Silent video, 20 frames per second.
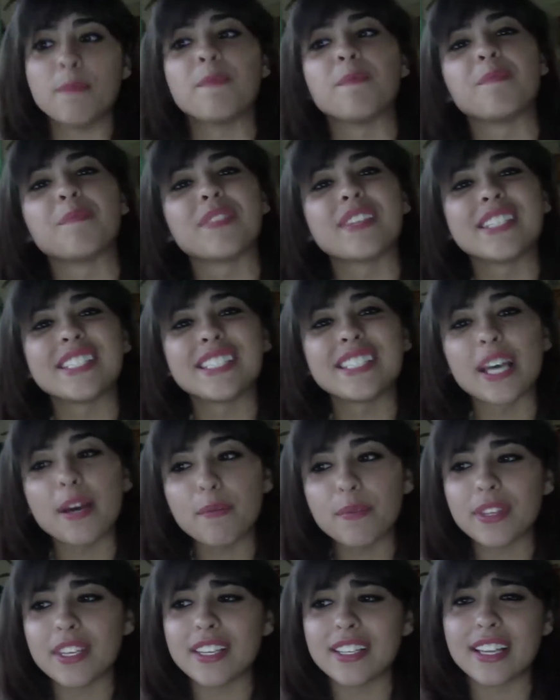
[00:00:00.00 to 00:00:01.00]
game,
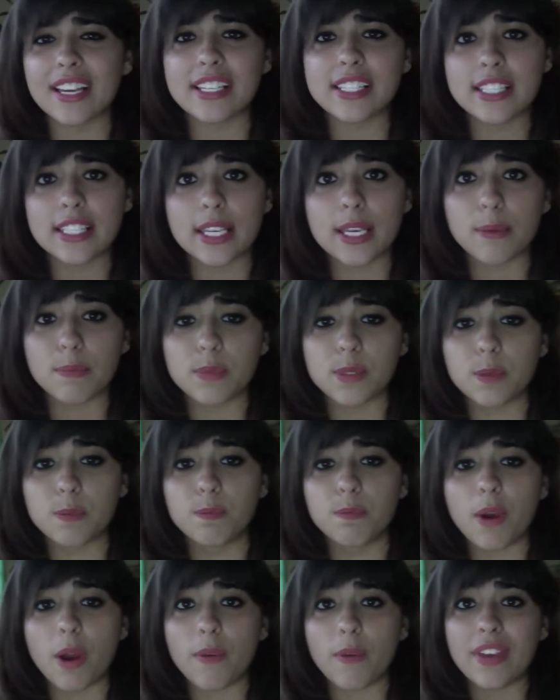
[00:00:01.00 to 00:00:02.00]
something that
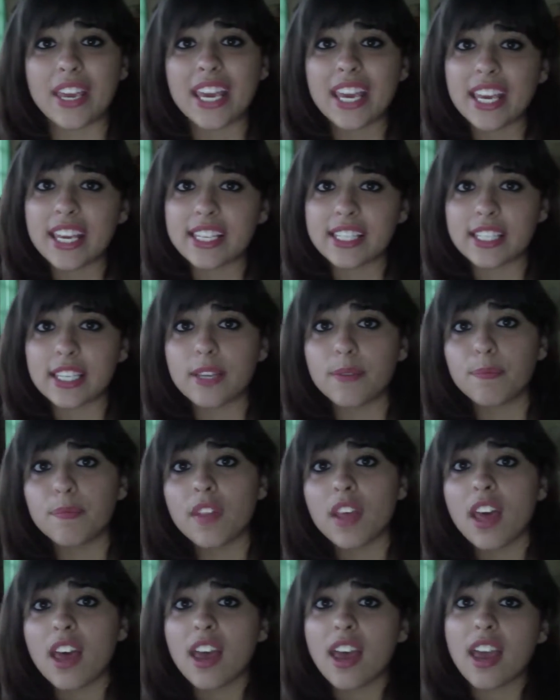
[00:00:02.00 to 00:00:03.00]
seems very
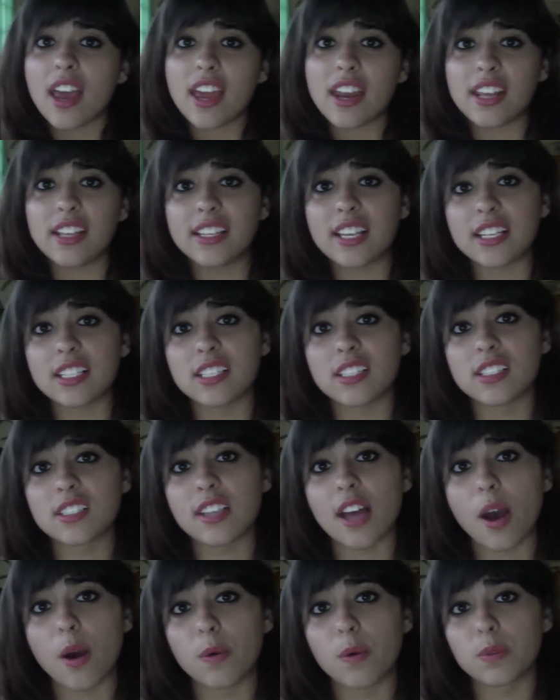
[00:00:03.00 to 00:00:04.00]
easy and it
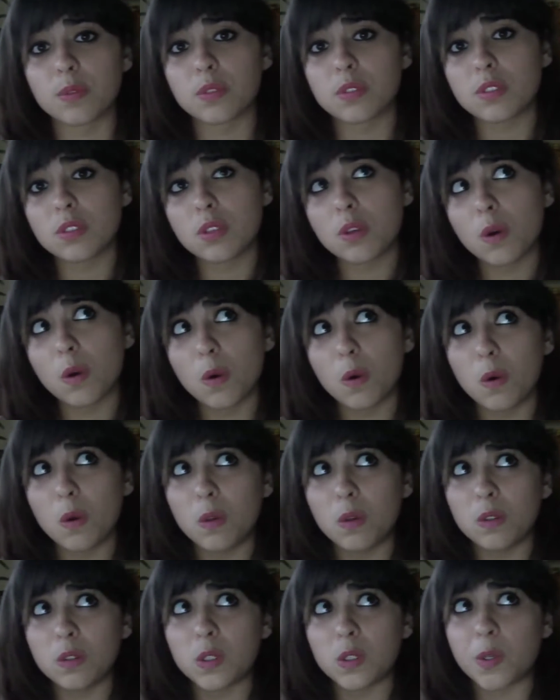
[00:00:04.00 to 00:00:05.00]
doesn't sound
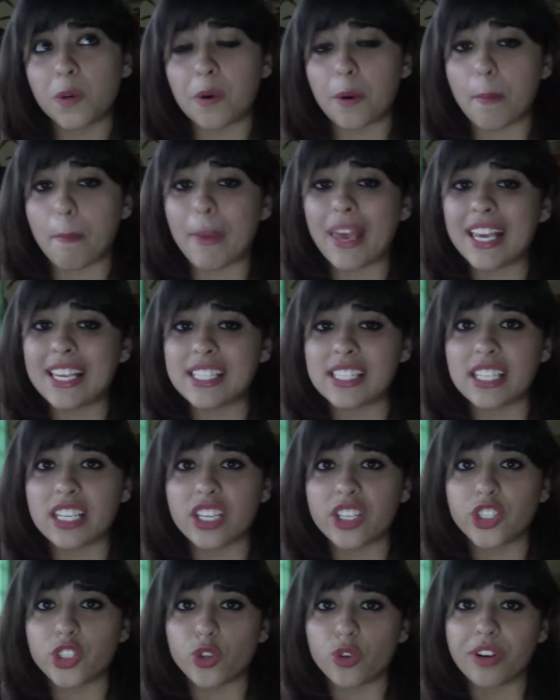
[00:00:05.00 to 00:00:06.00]
cool or
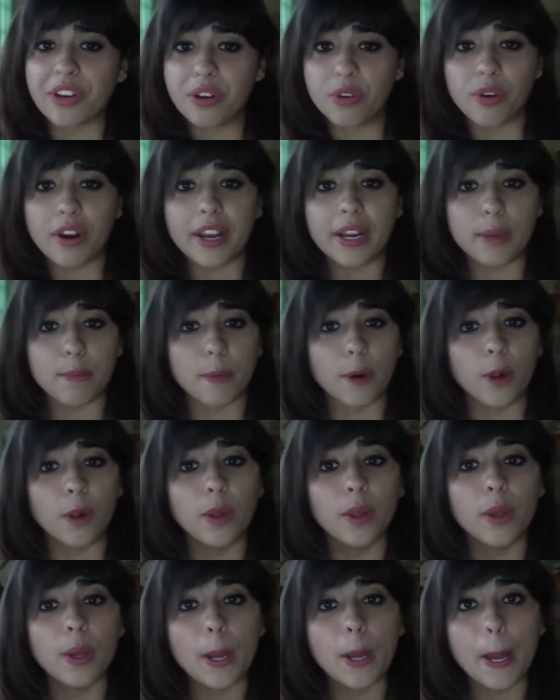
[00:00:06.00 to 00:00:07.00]
amazing or
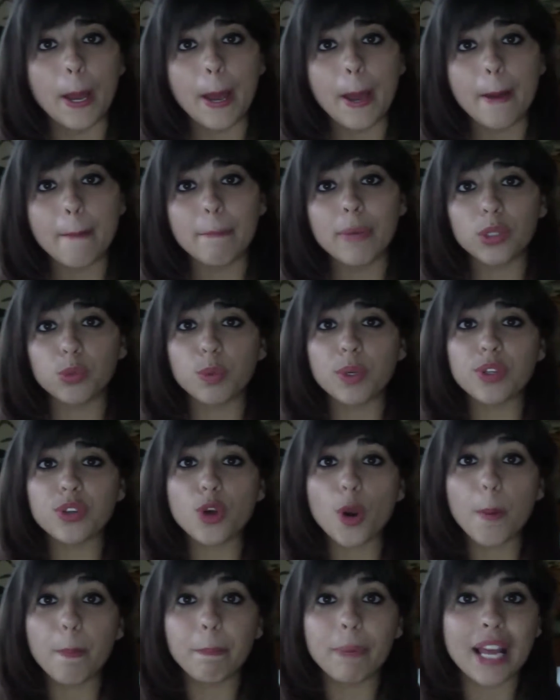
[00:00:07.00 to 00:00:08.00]
incredible,
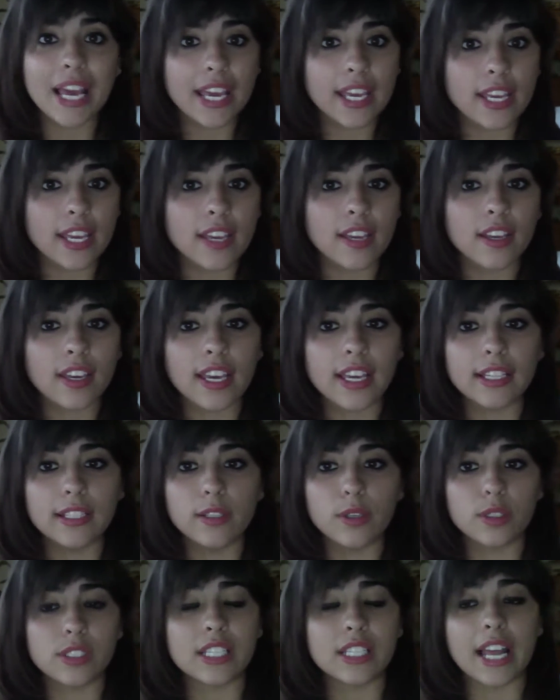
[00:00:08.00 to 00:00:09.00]
but when you're
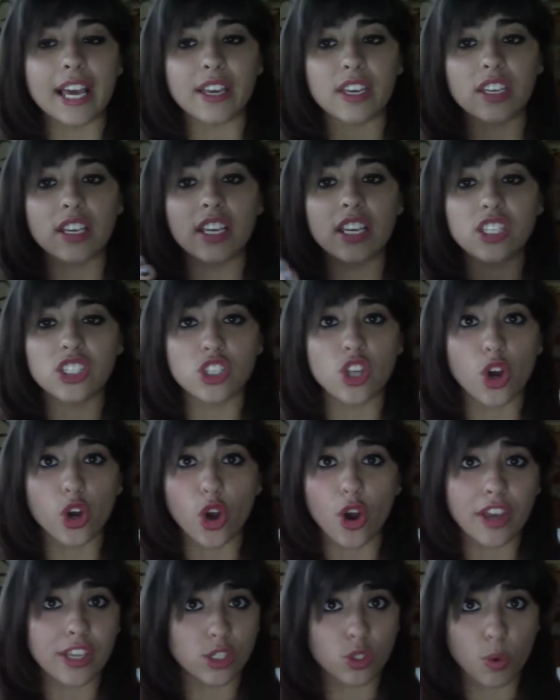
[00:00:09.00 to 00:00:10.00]
playing it looks like
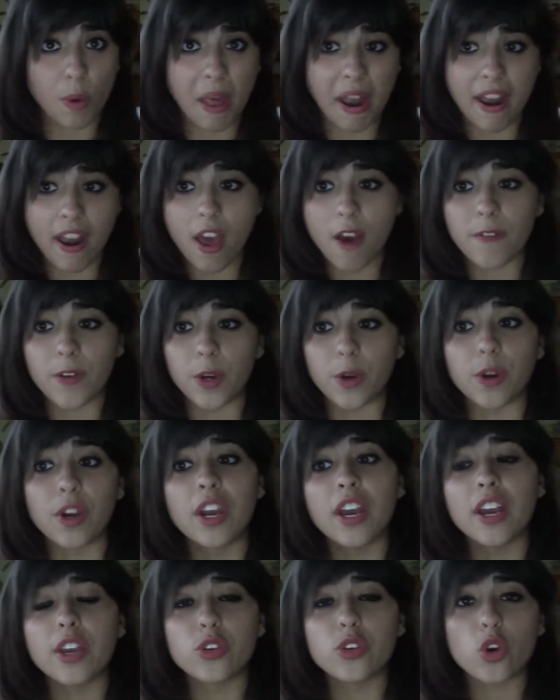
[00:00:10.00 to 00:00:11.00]
it's not going to
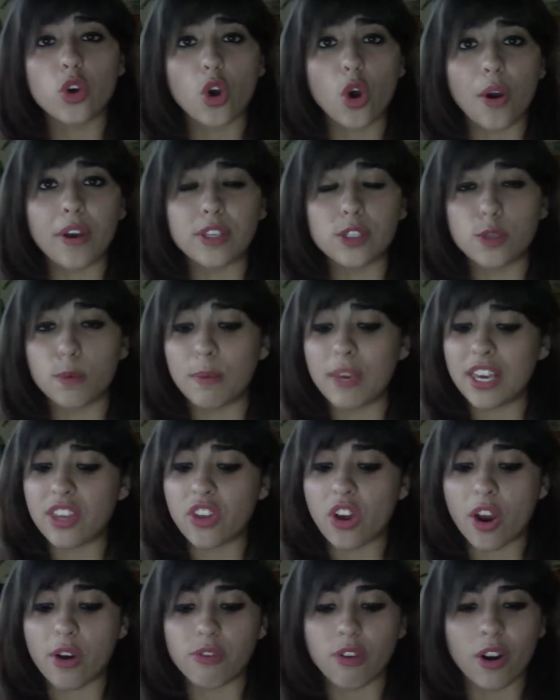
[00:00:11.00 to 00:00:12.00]
end ever and you're
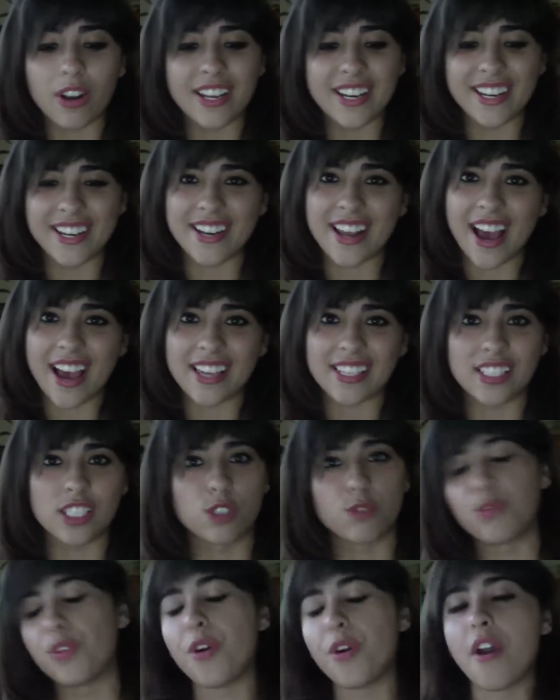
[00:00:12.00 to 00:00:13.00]
going to be there rolling
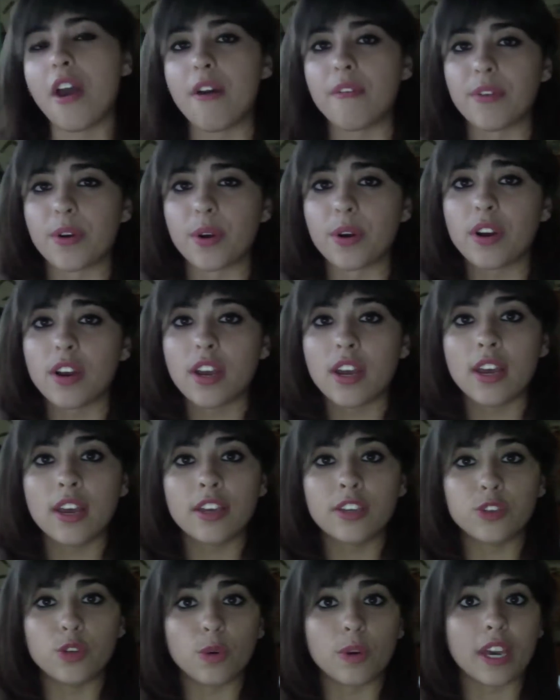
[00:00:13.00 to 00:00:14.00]
the dice
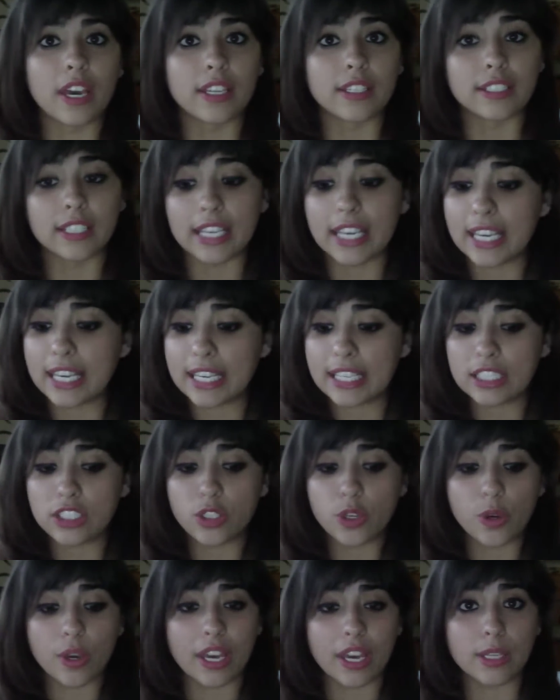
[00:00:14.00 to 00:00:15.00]
forever. You
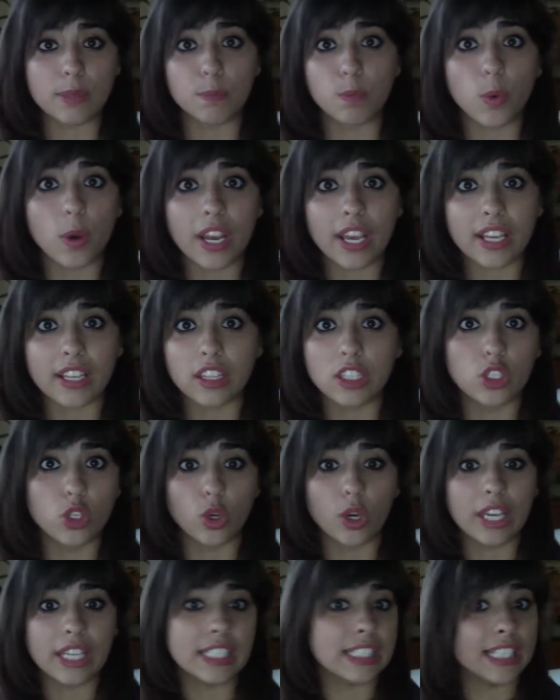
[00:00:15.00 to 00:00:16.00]
can eat, you can
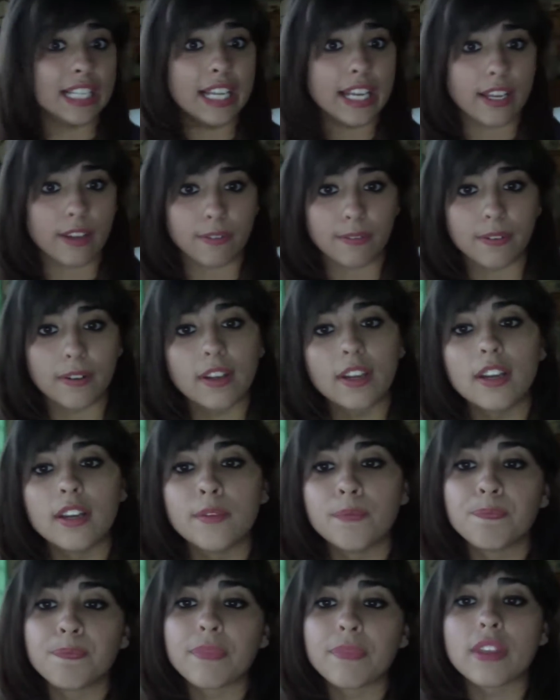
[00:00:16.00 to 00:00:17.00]
breathe, you can
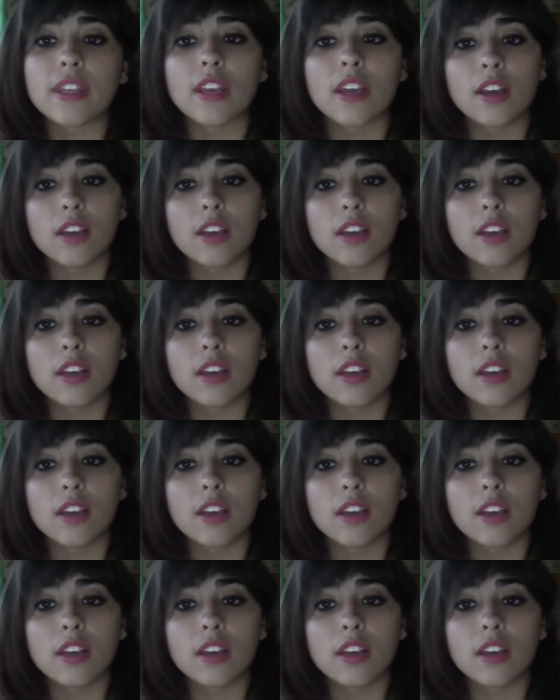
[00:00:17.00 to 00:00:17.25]
live.